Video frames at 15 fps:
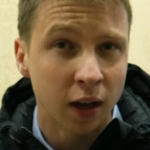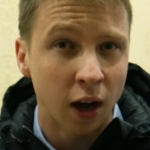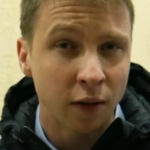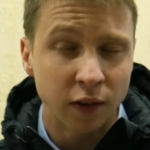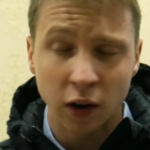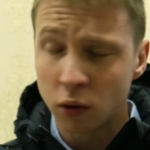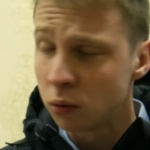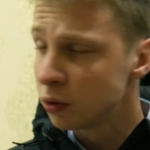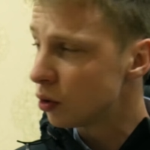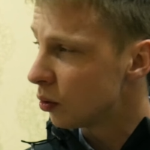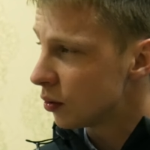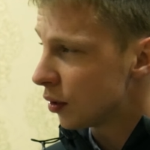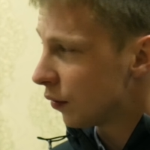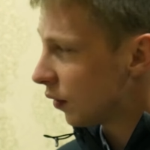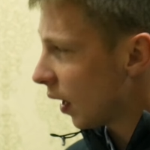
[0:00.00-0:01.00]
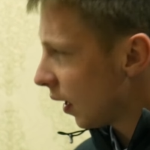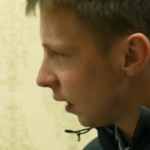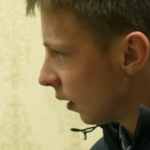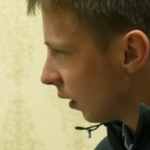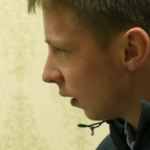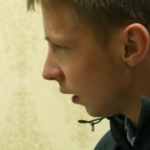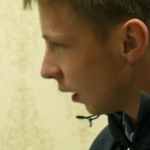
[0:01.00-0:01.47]
I've done all sorts. I've
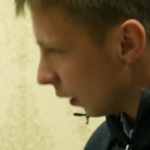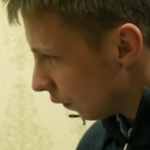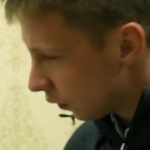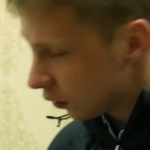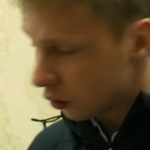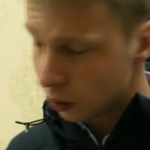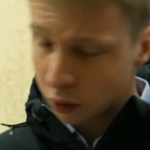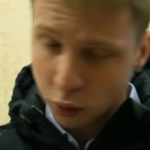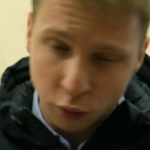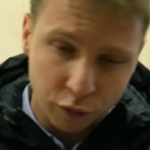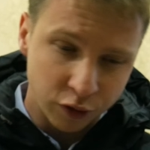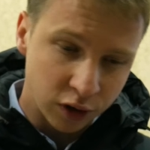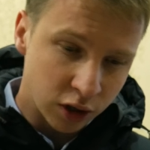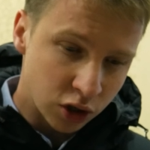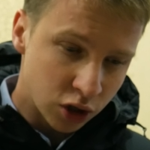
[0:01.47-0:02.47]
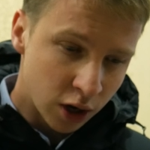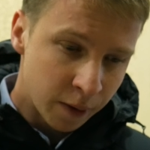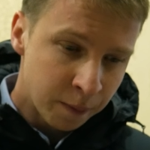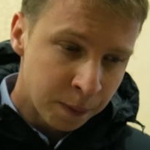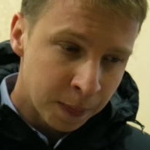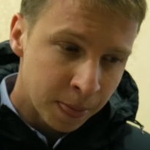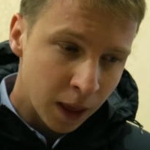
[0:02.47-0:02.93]
taken the gifts to the orphanage.
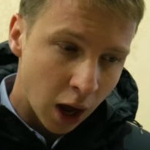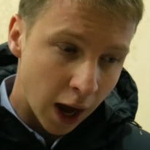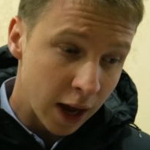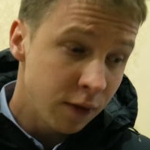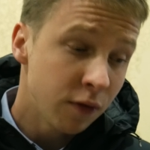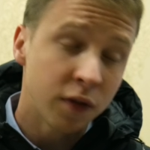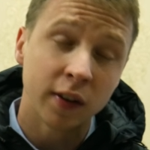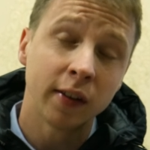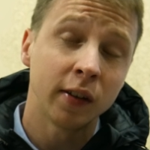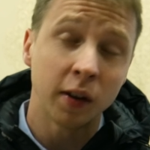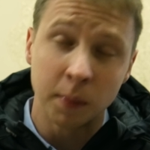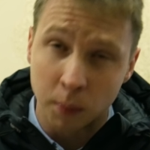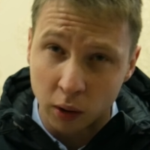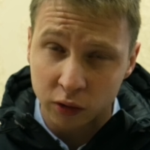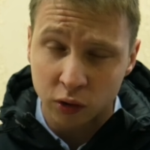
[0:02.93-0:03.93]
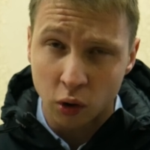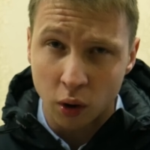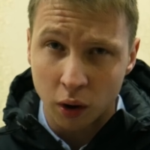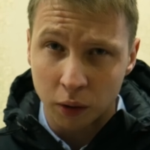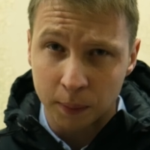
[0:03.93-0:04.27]
I even visited Moscow.